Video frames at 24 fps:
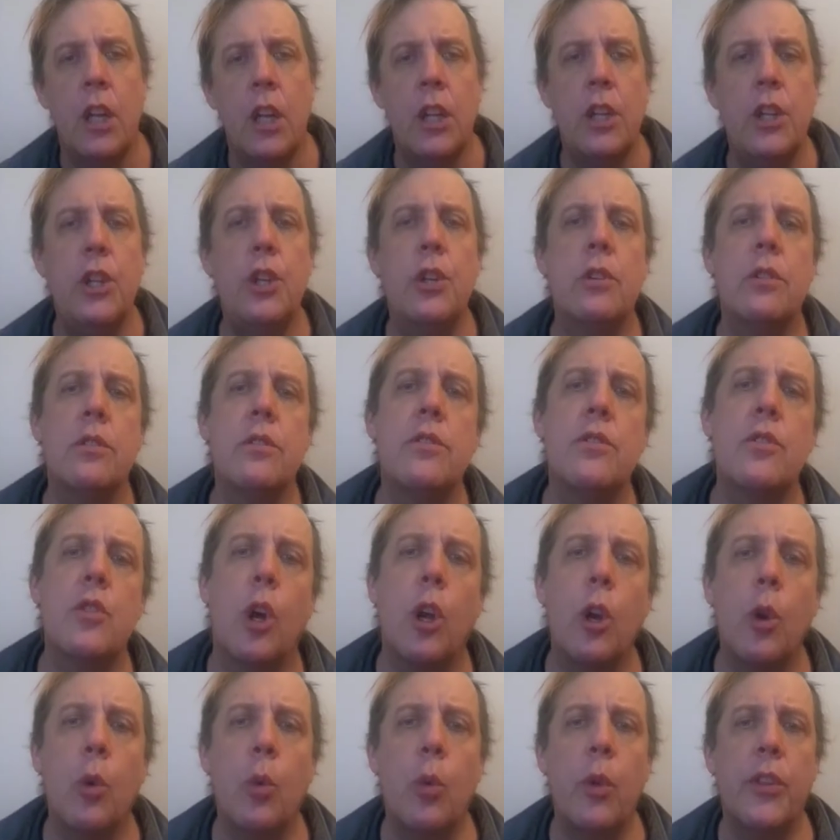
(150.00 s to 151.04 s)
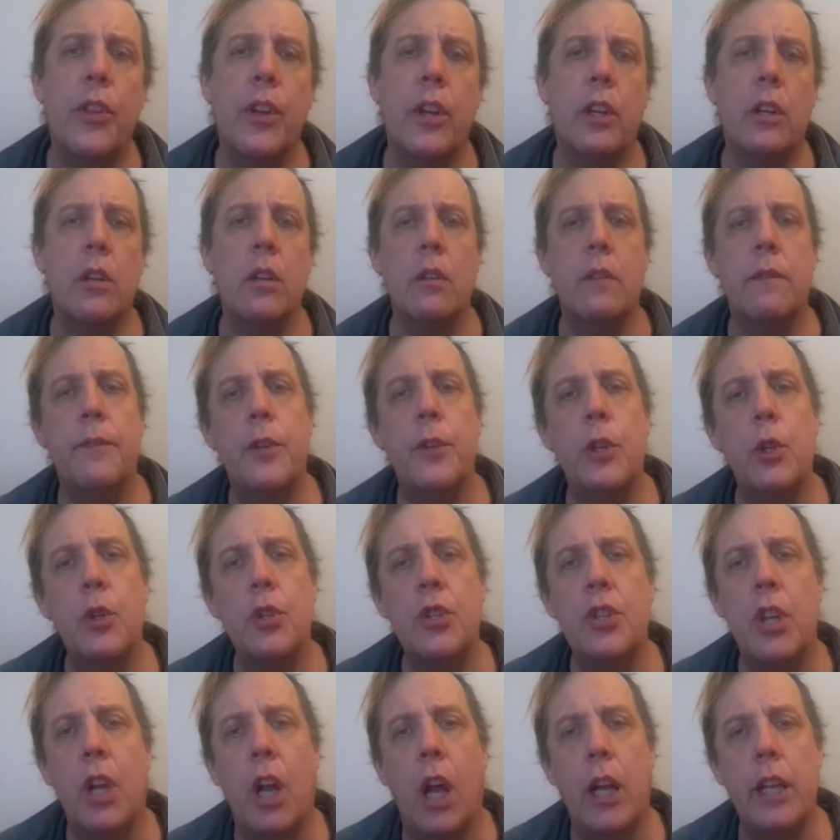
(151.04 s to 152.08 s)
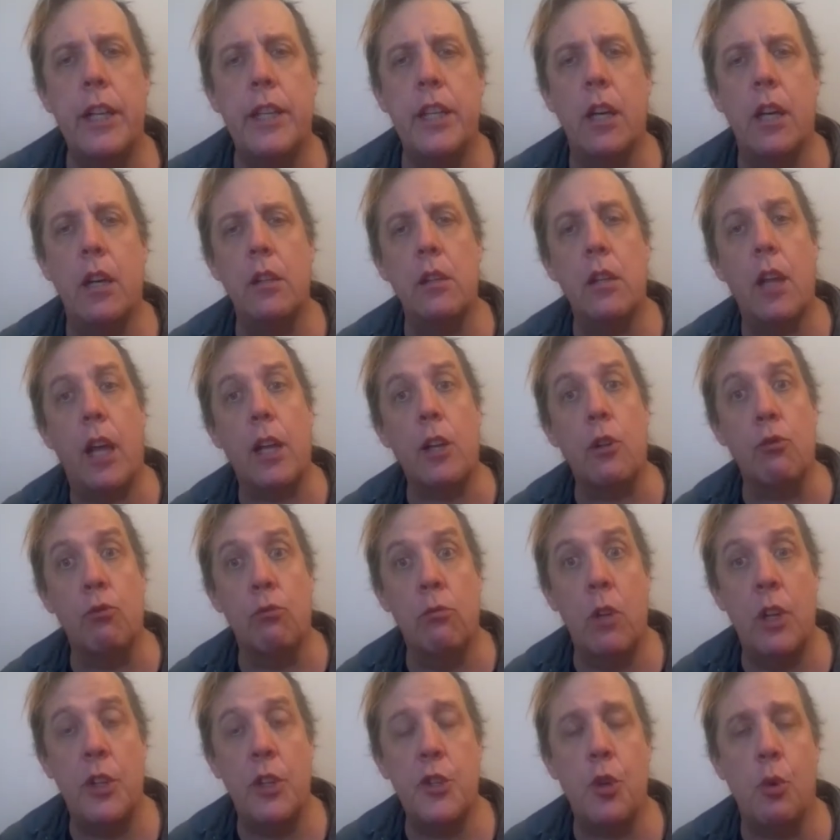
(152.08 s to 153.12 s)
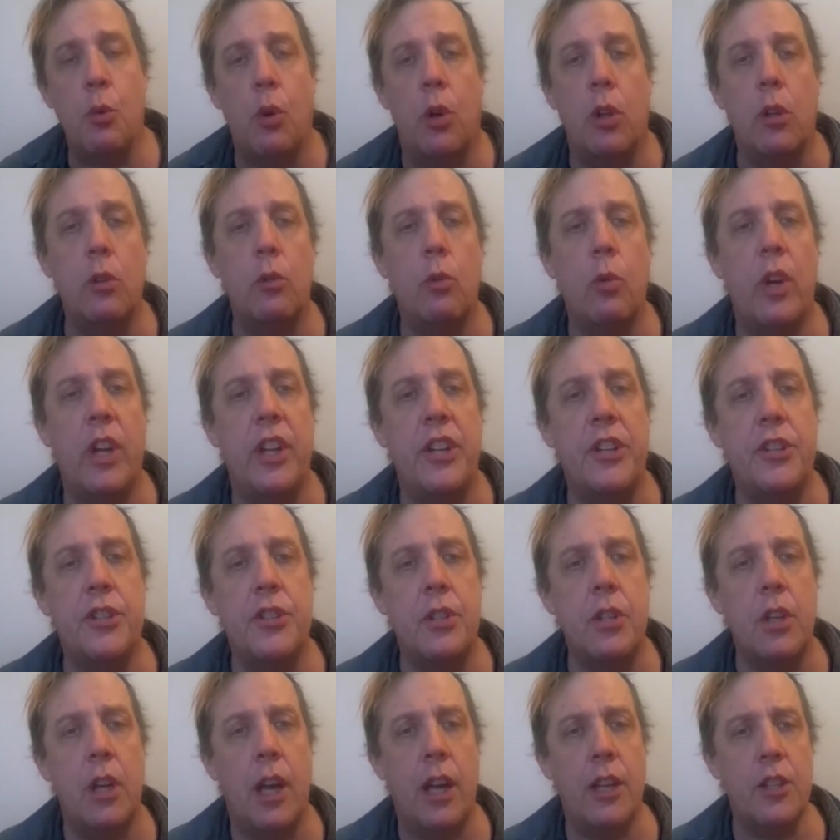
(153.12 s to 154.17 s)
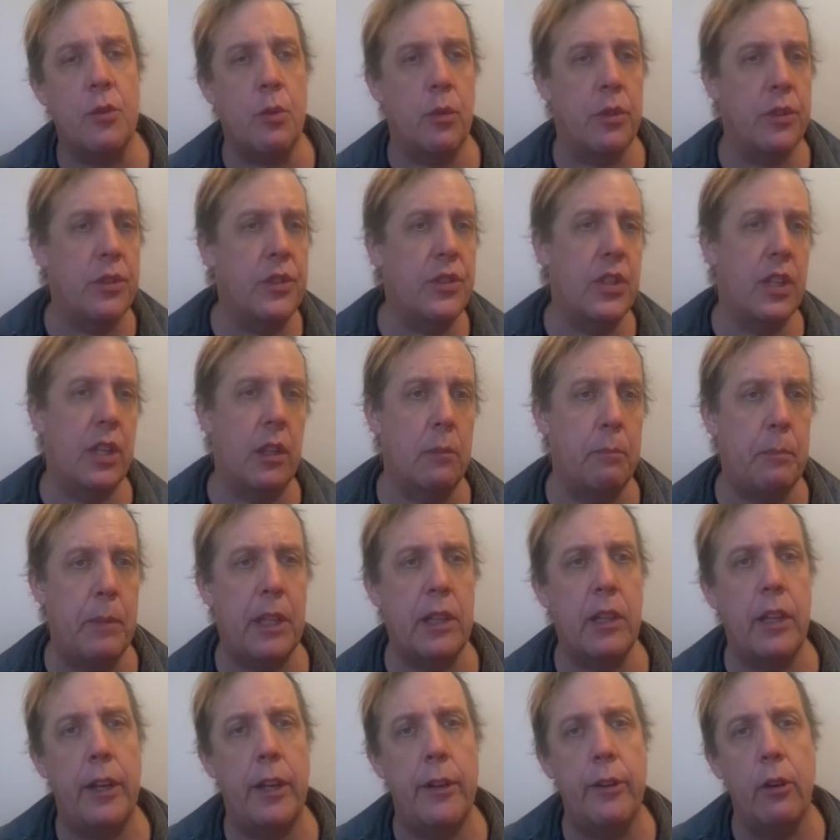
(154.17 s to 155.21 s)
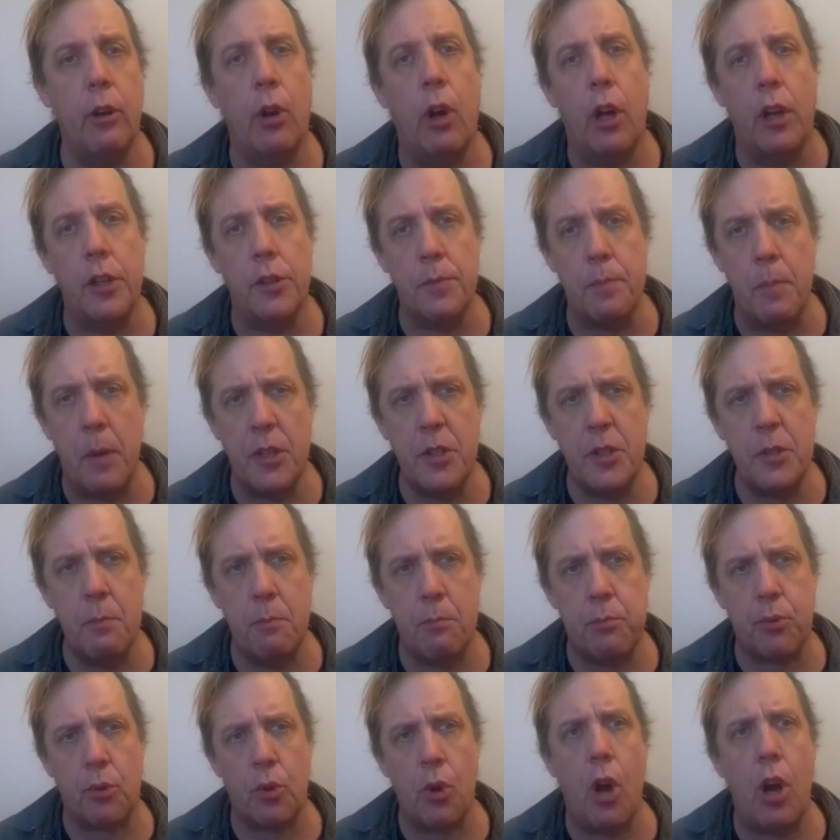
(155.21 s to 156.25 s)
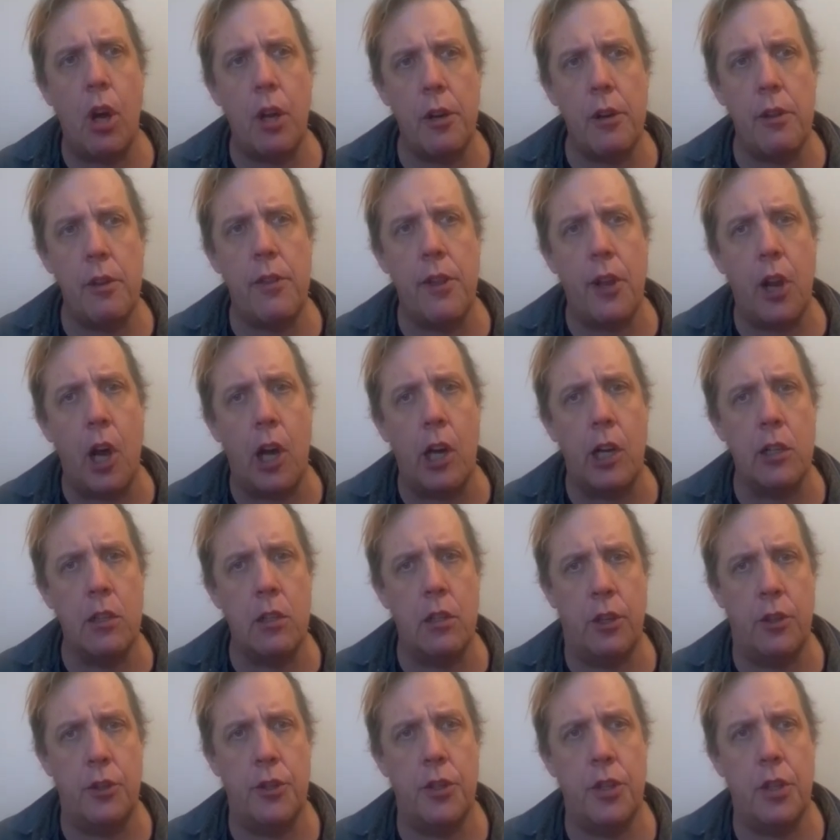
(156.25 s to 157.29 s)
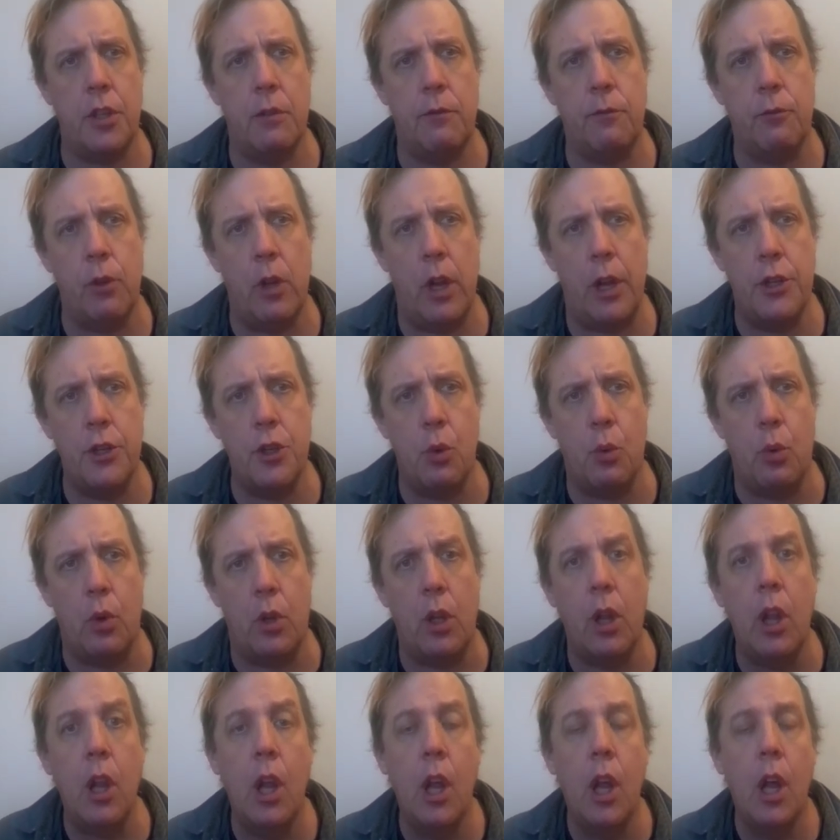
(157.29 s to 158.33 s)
You can start with a Confucian idea like ritual, which, as we'll see a bit later on, is much broader than our notion of ritual.